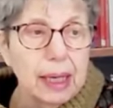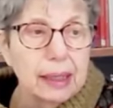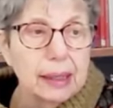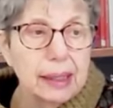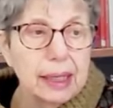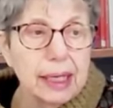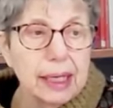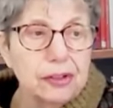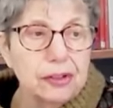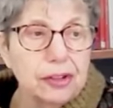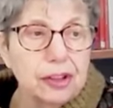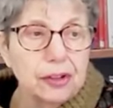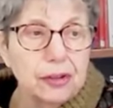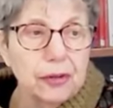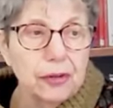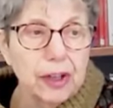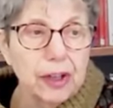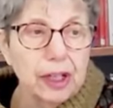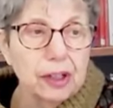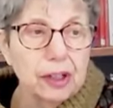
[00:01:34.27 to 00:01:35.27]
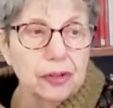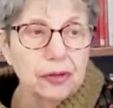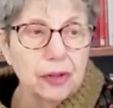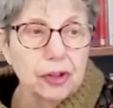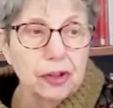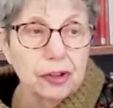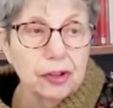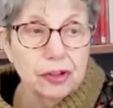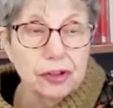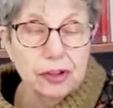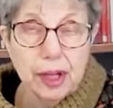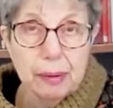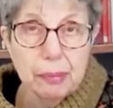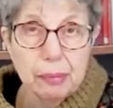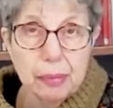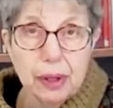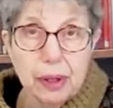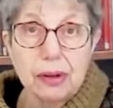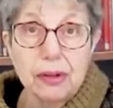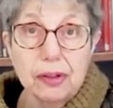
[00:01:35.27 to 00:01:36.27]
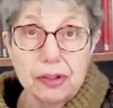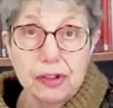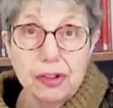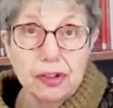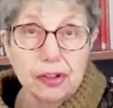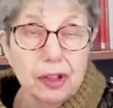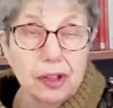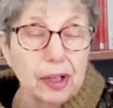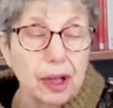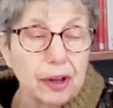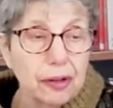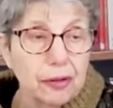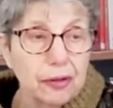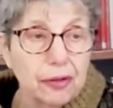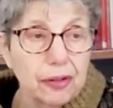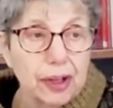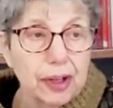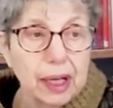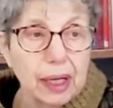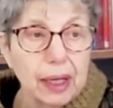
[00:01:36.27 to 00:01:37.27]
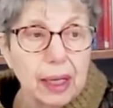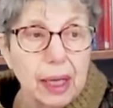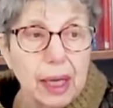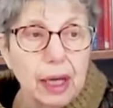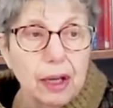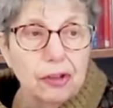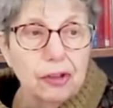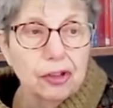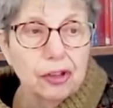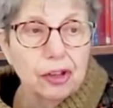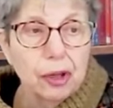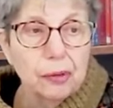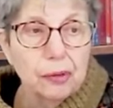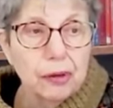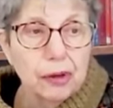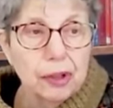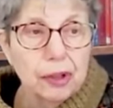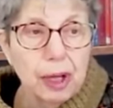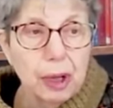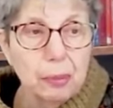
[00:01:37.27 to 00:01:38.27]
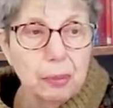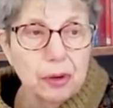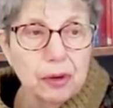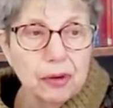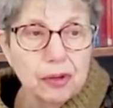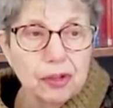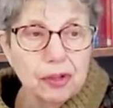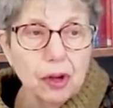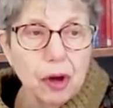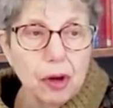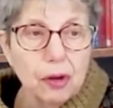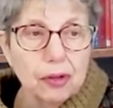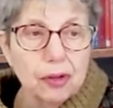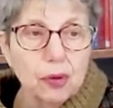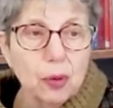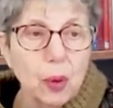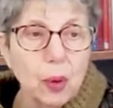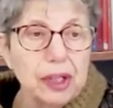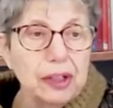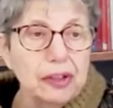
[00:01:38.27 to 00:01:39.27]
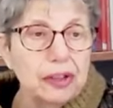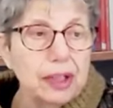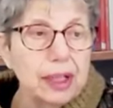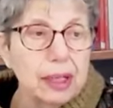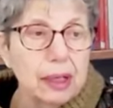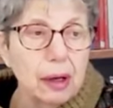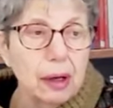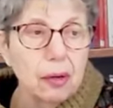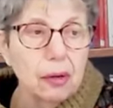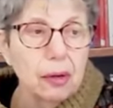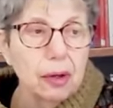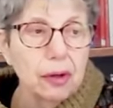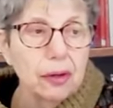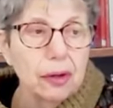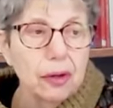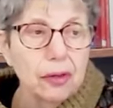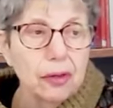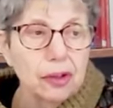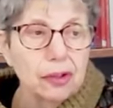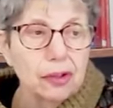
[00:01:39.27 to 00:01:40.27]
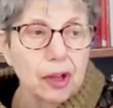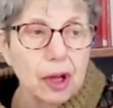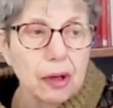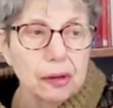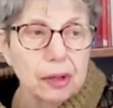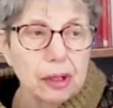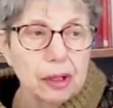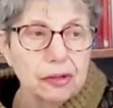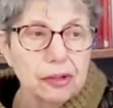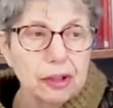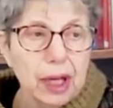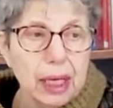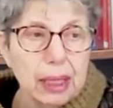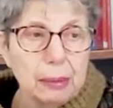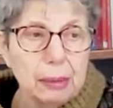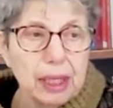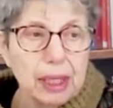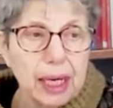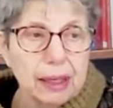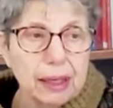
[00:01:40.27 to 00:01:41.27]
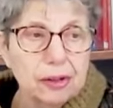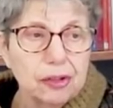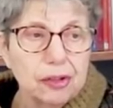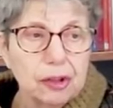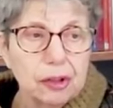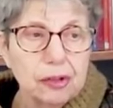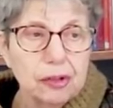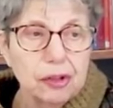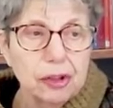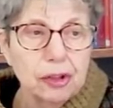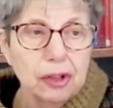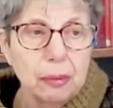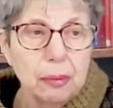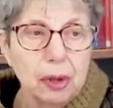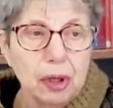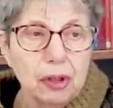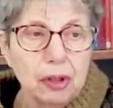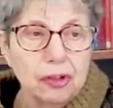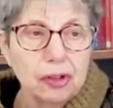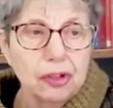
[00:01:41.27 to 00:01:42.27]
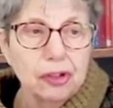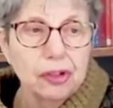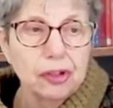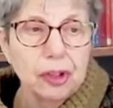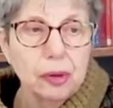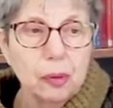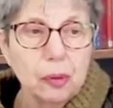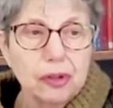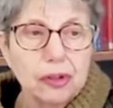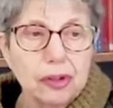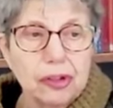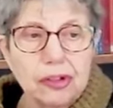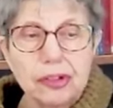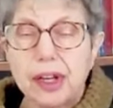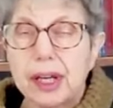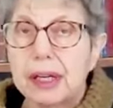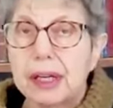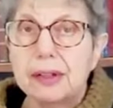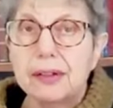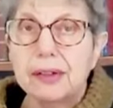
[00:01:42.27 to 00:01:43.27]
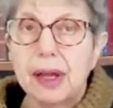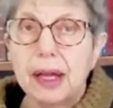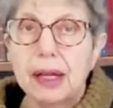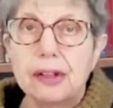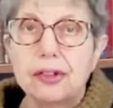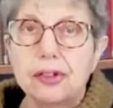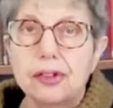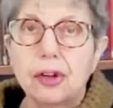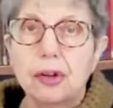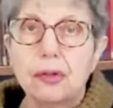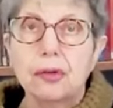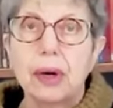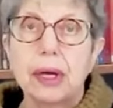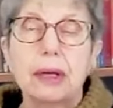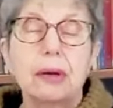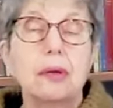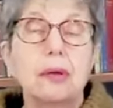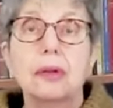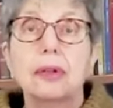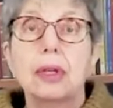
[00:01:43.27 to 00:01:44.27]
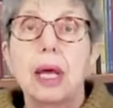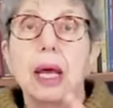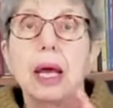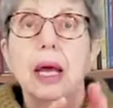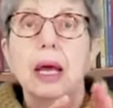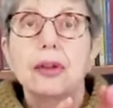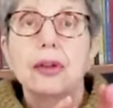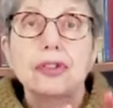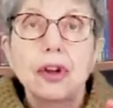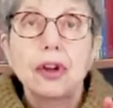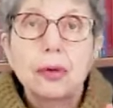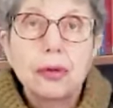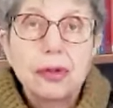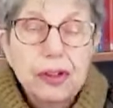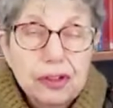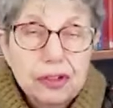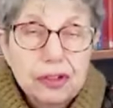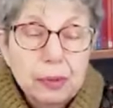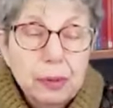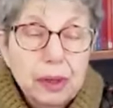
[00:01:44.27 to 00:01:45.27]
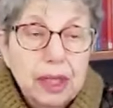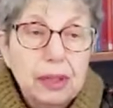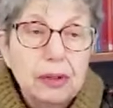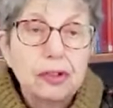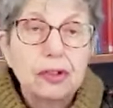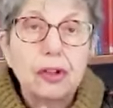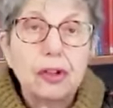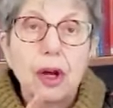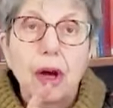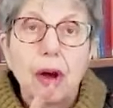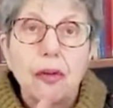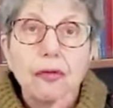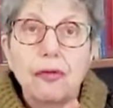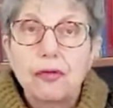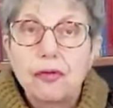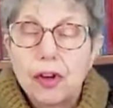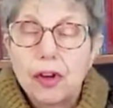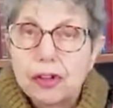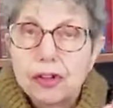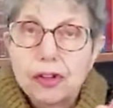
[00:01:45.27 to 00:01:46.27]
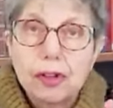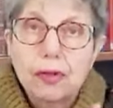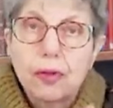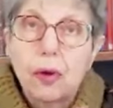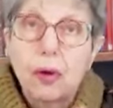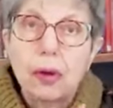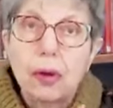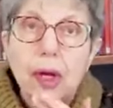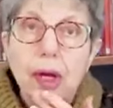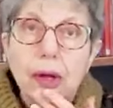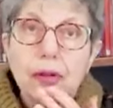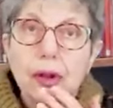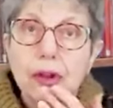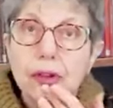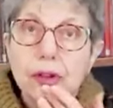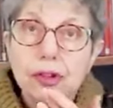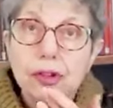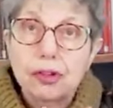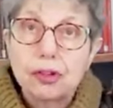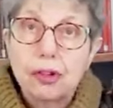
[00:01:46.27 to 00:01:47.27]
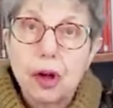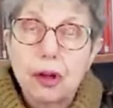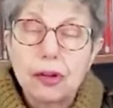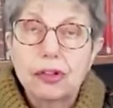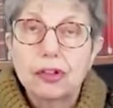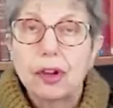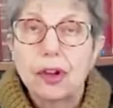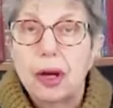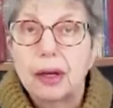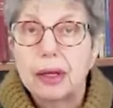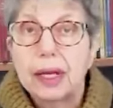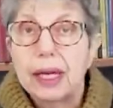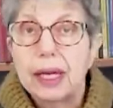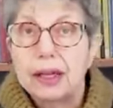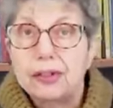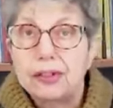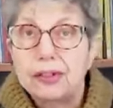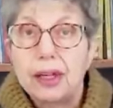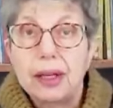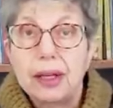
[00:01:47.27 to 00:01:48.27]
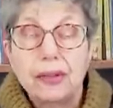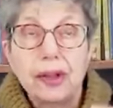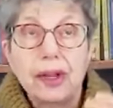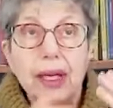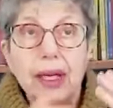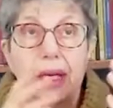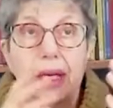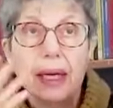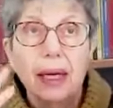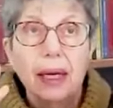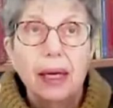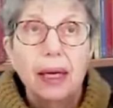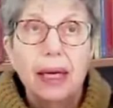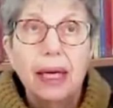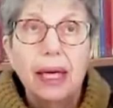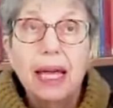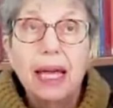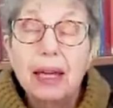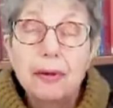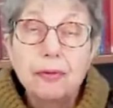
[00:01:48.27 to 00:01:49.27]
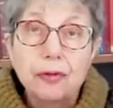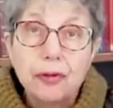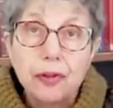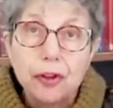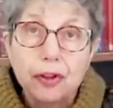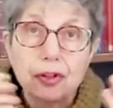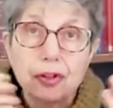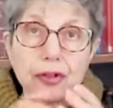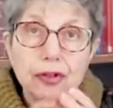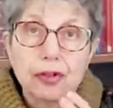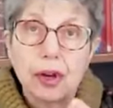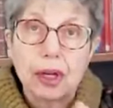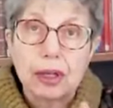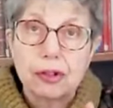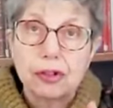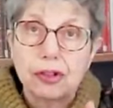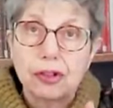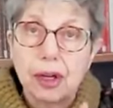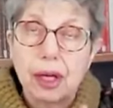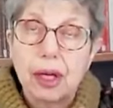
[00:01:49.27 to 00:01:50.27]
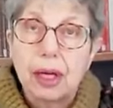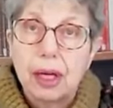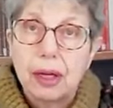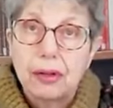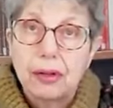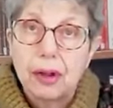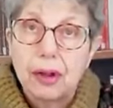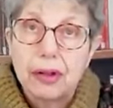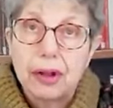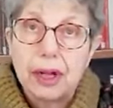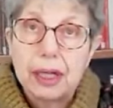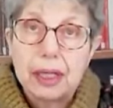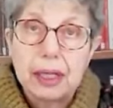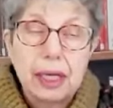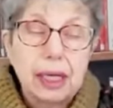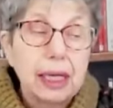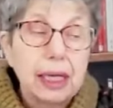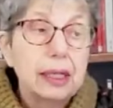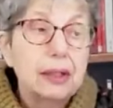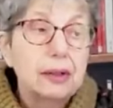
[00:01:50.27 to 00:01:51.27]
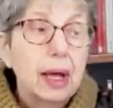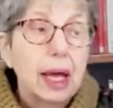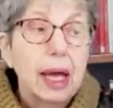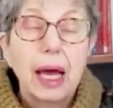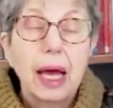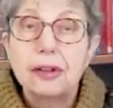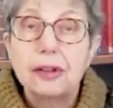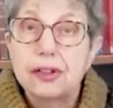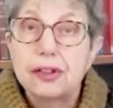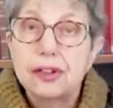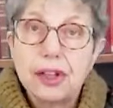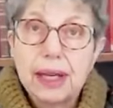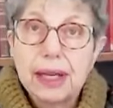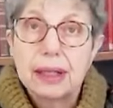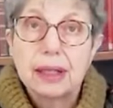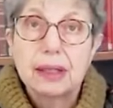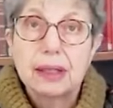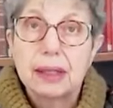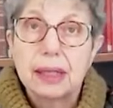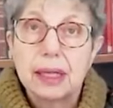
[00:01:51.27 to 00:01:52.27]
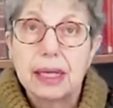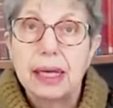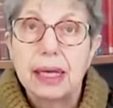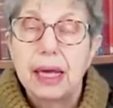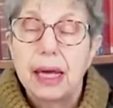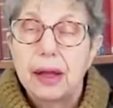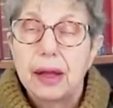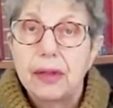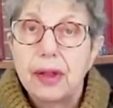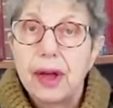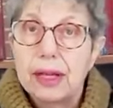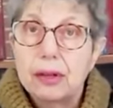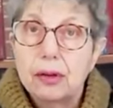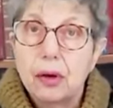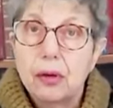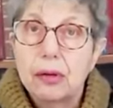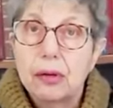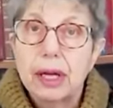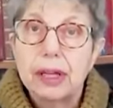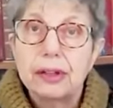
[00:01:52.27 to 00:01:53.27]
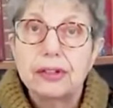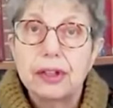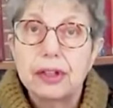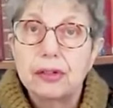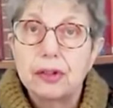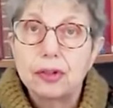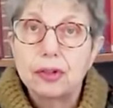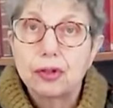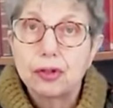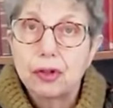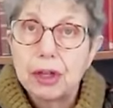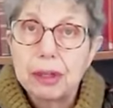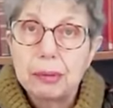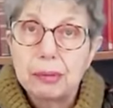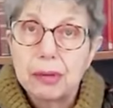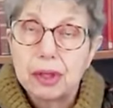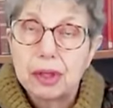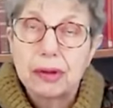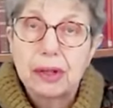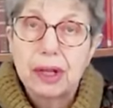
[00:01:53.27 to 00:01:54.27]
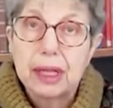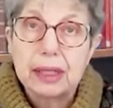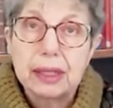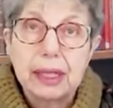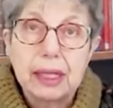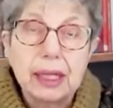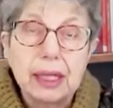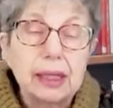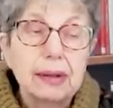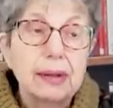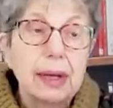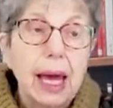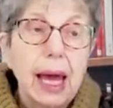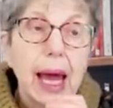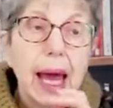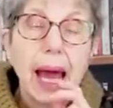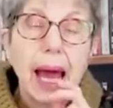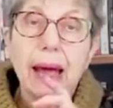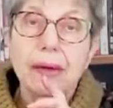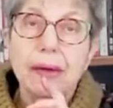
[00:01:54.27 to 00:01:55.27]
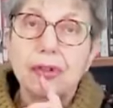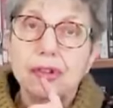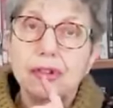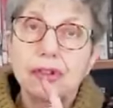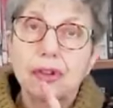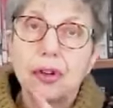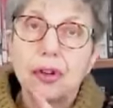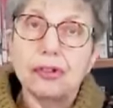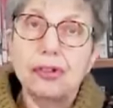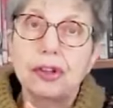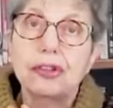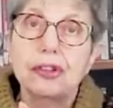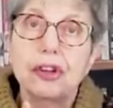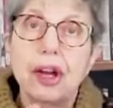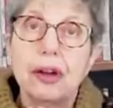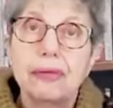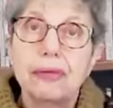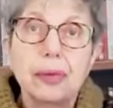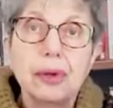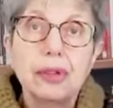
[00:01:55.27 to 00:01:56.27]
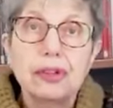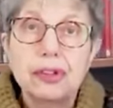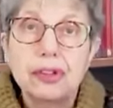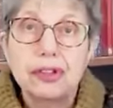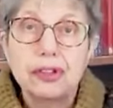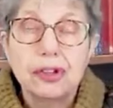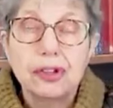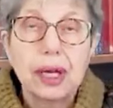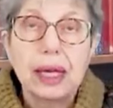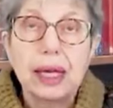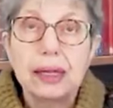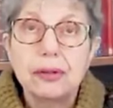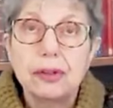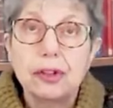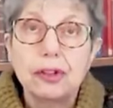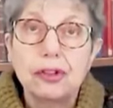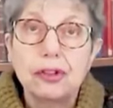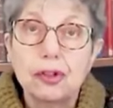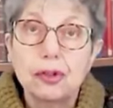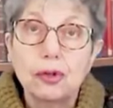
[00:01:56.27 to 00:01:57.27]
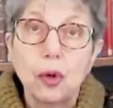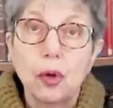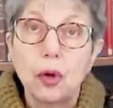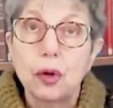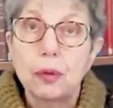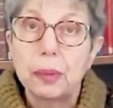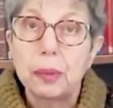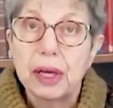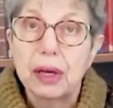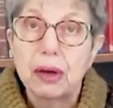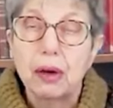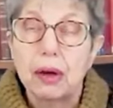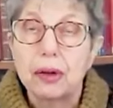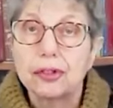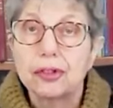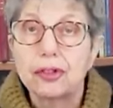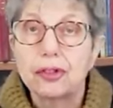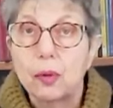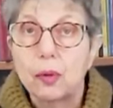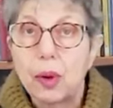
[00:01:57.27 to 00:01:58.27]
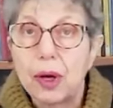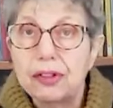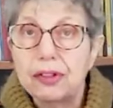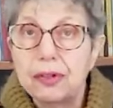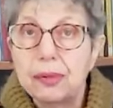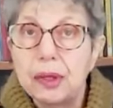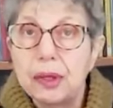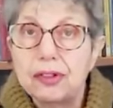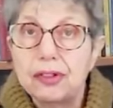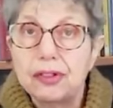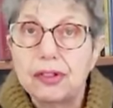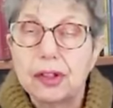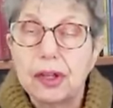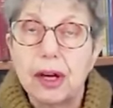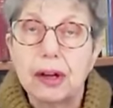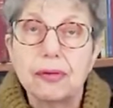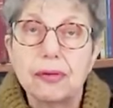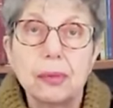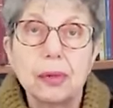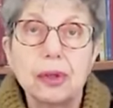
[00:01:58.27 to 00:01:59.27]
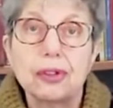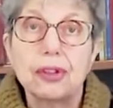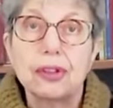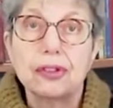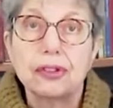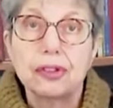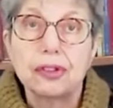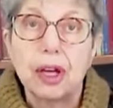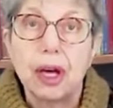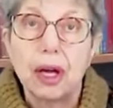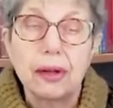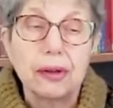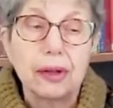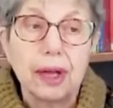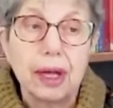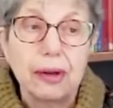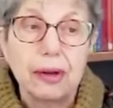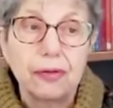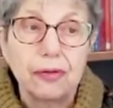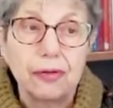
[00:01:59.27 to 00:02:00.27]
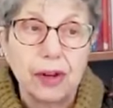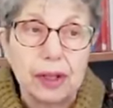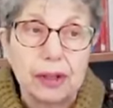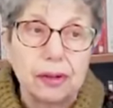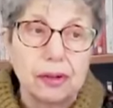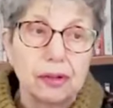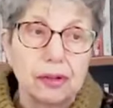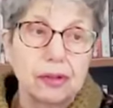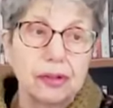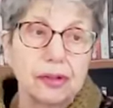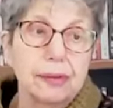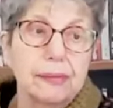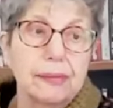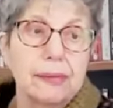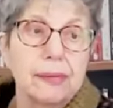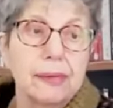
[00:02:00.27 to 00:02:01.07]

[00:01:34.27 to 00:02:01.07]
Latest figures for December, this is another figure, showed the number of Scots waiting longer than the target time in accident and emergency was the second highest on record. So this means, first of all, that the Scots aren't getting the infrastructure that they need, and secondly, they're not getting the treatment they need. And the Scottish Government is saying this is all because the Westminster Government has cut their funds.